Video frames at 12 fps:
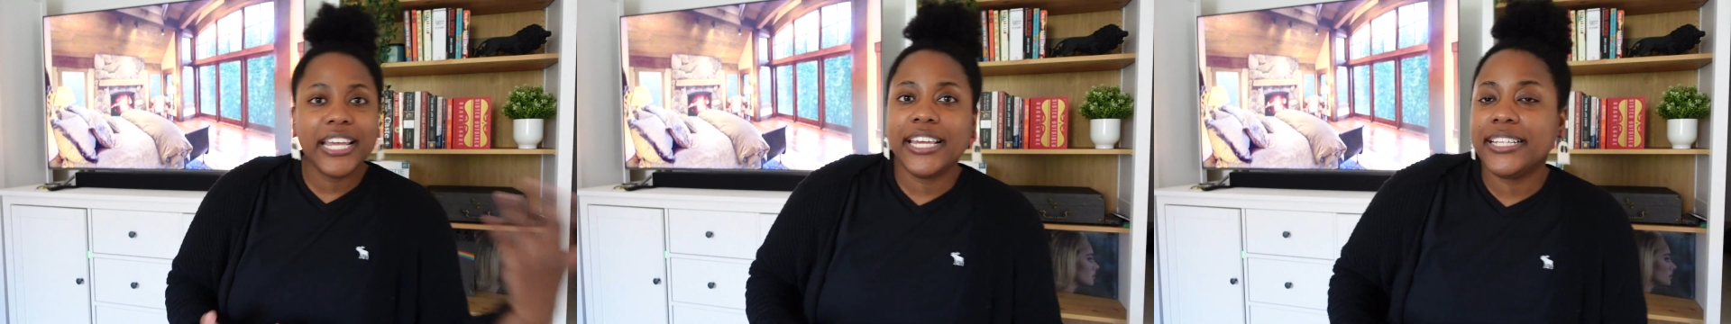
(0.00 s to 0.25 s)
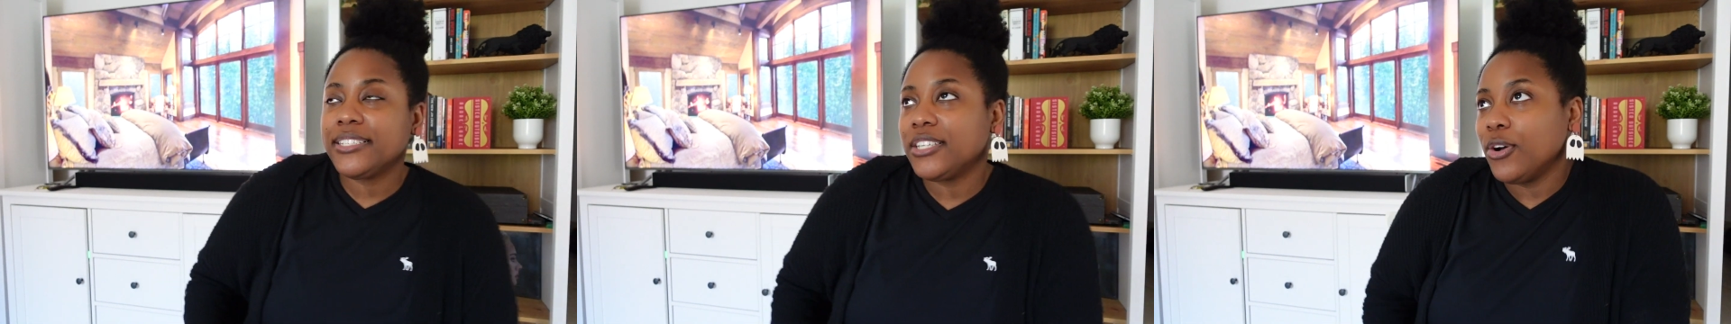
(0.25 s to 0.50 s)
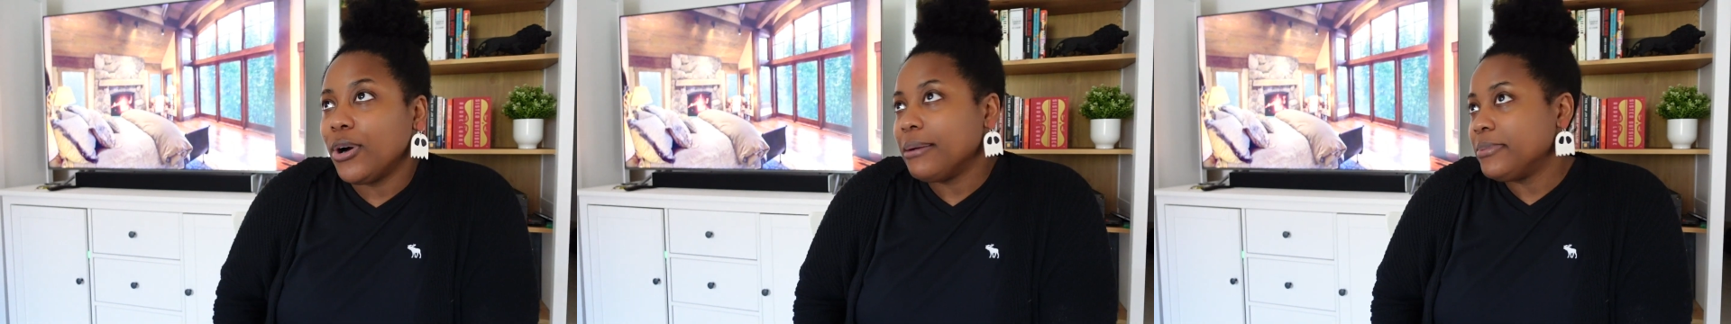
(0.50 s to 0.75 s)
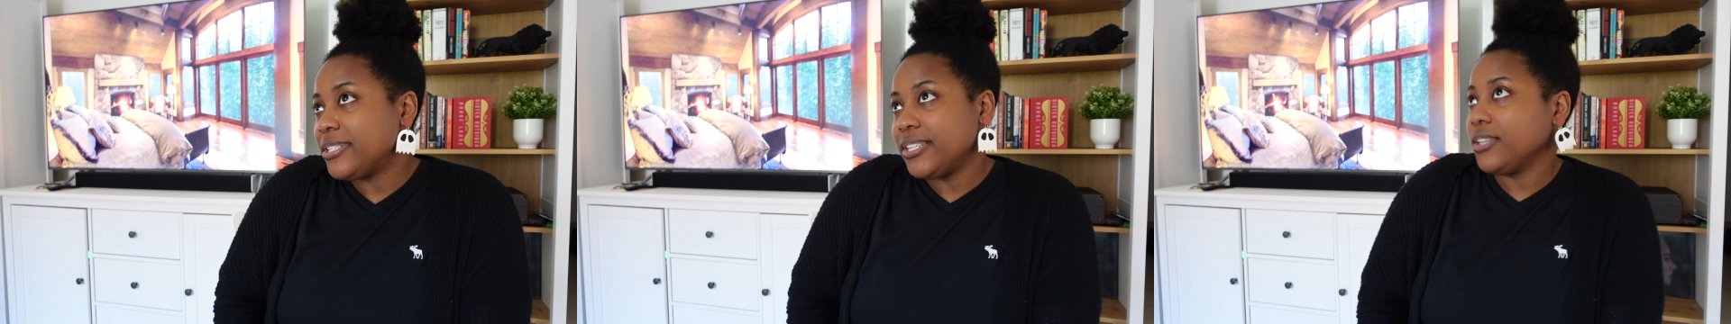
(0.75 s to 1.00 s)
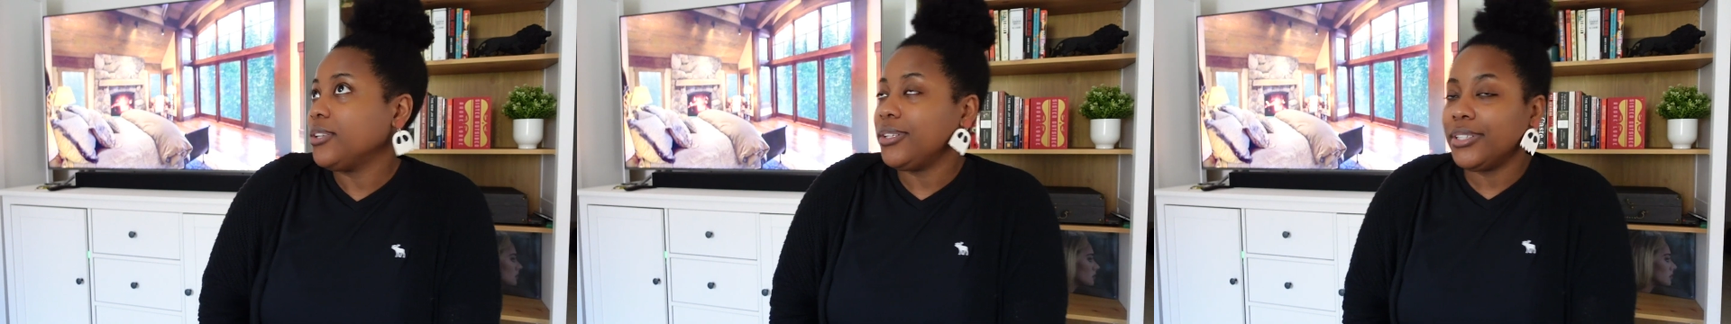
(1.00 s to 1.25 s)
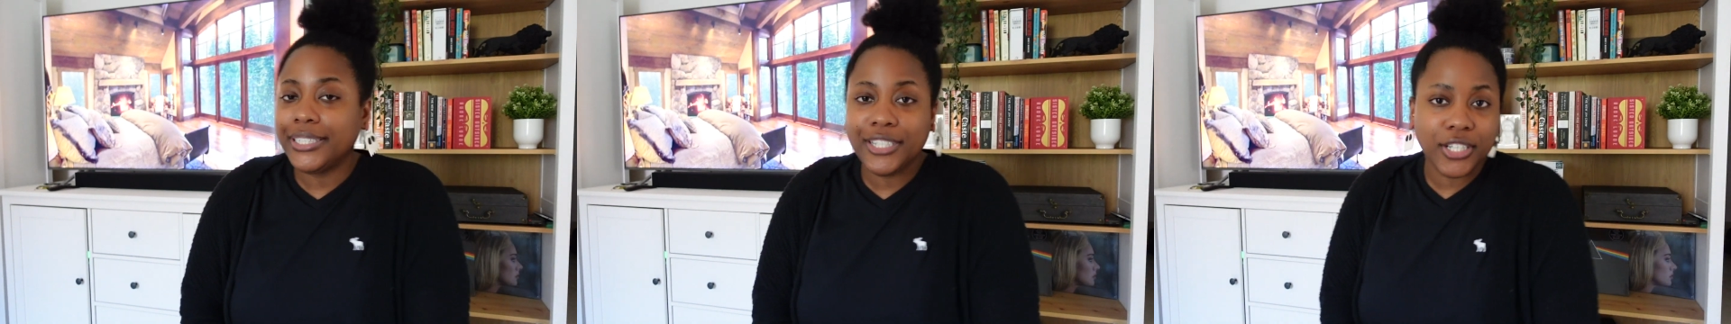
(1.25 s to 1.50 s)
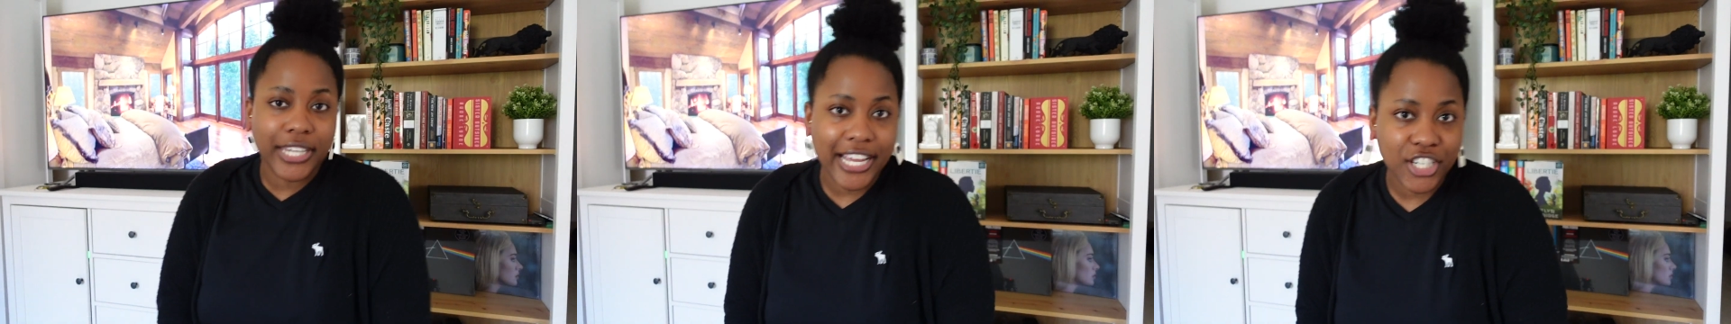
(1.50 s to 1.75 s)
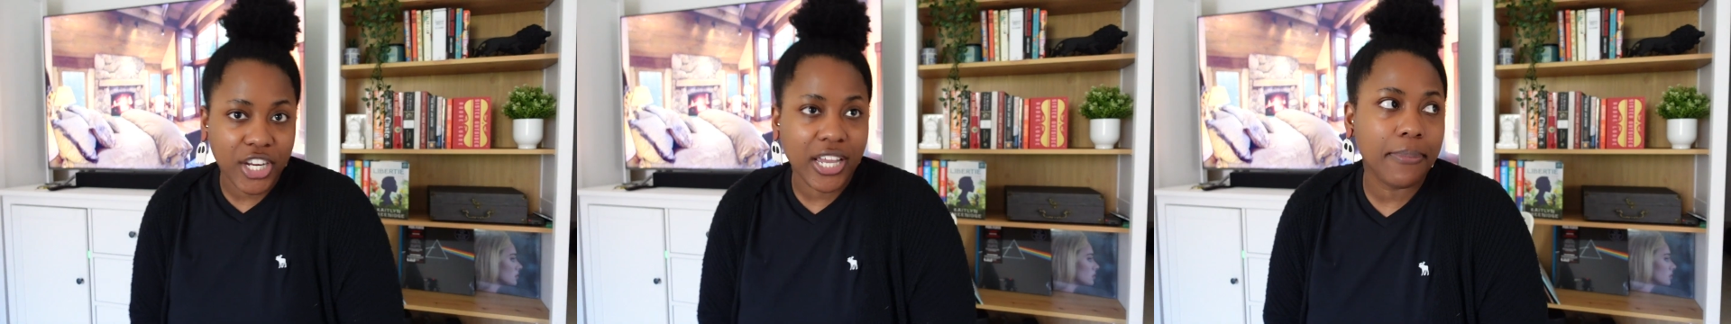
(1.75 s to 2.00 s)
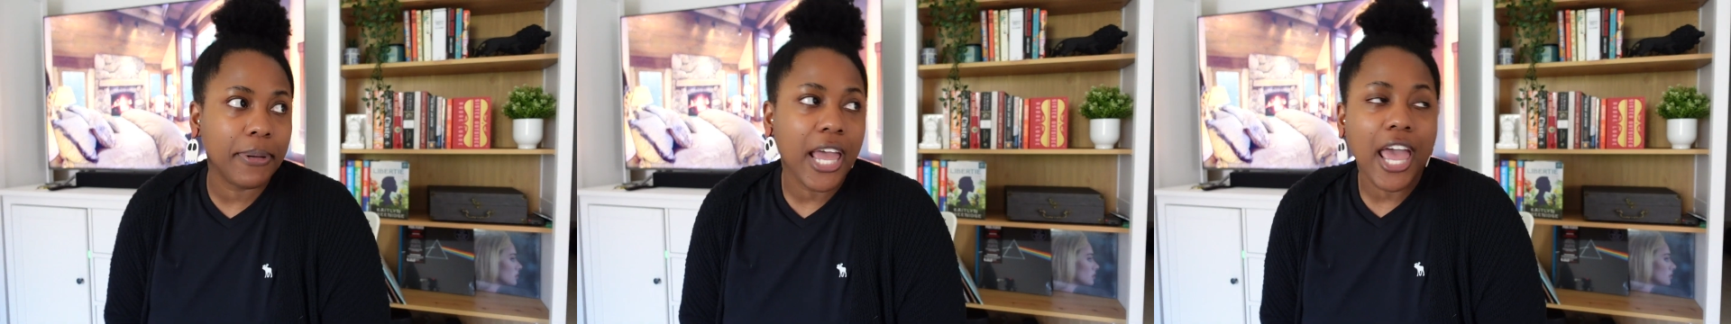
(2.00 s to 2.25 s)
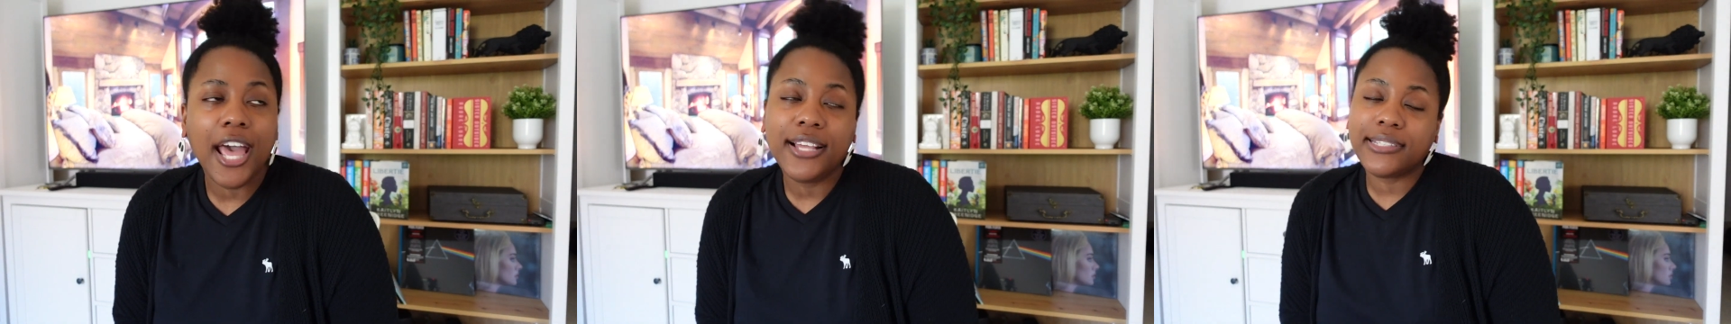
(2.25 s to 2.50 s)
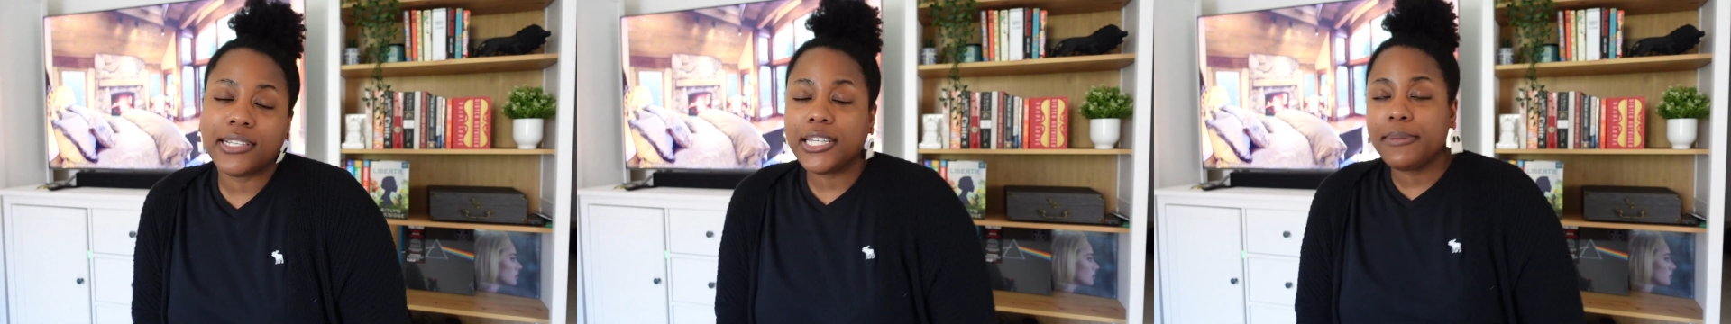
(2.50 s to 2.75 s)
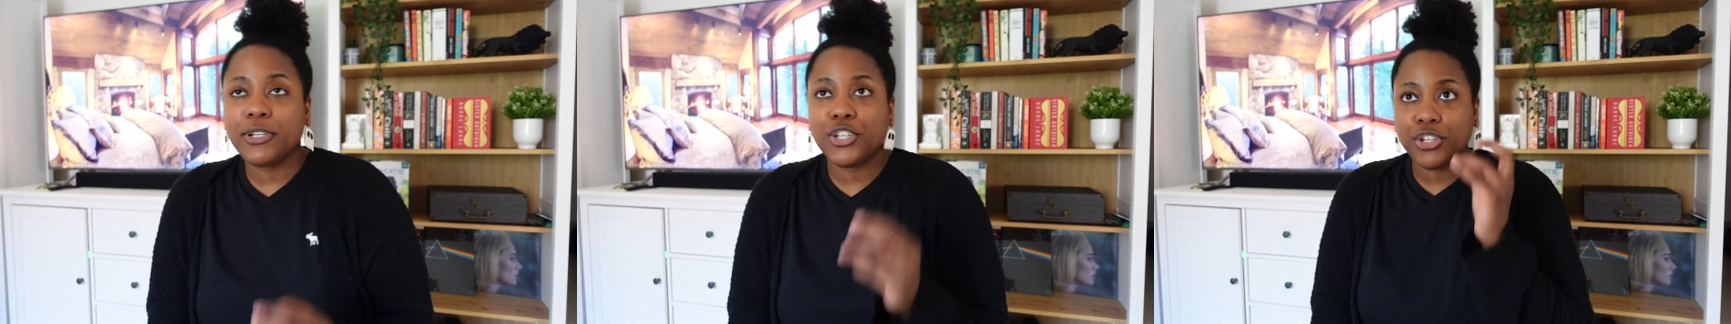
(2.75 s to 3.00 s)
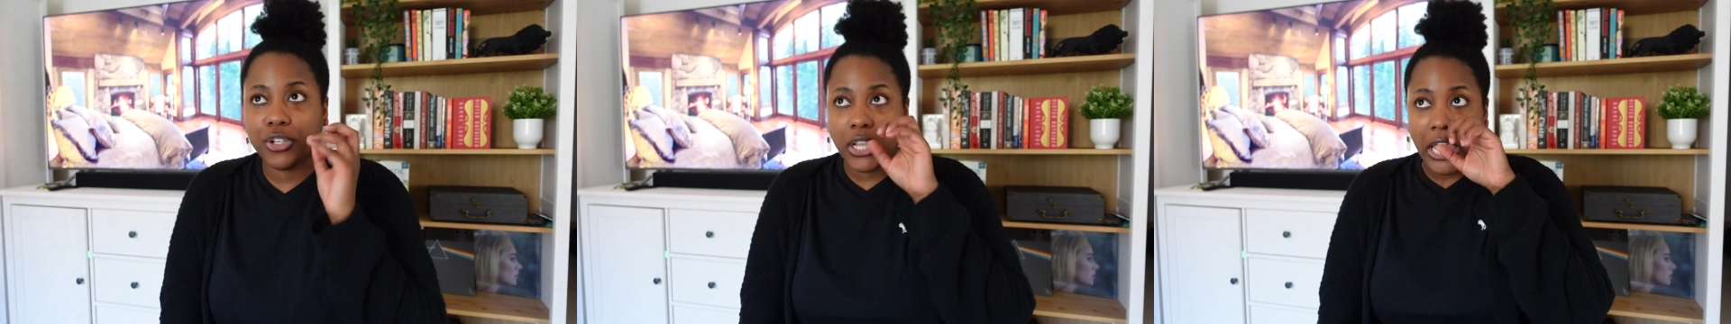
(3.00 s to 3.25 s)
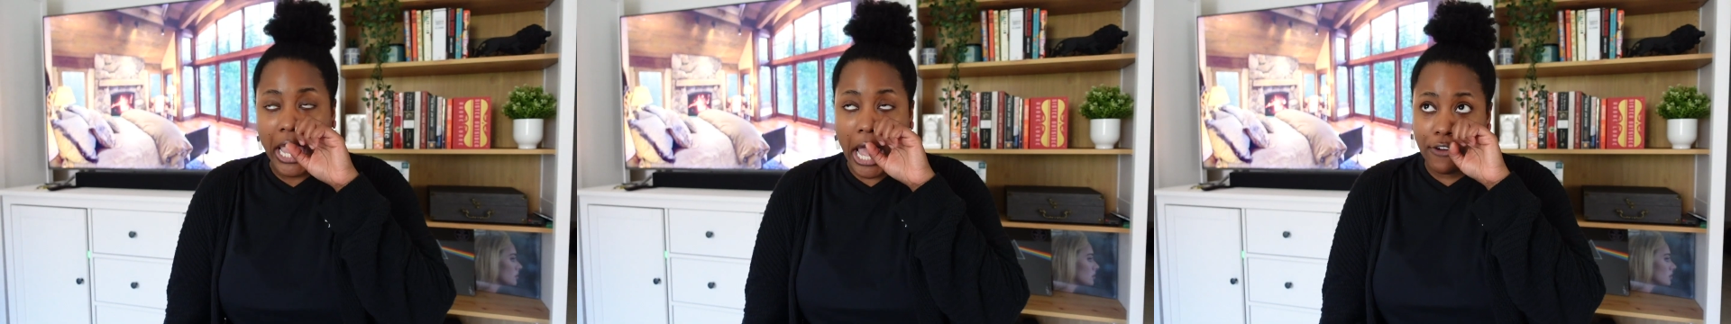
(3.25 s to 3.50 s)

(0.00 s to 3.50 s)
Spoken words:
And so, I'm still catching up slowly but surely.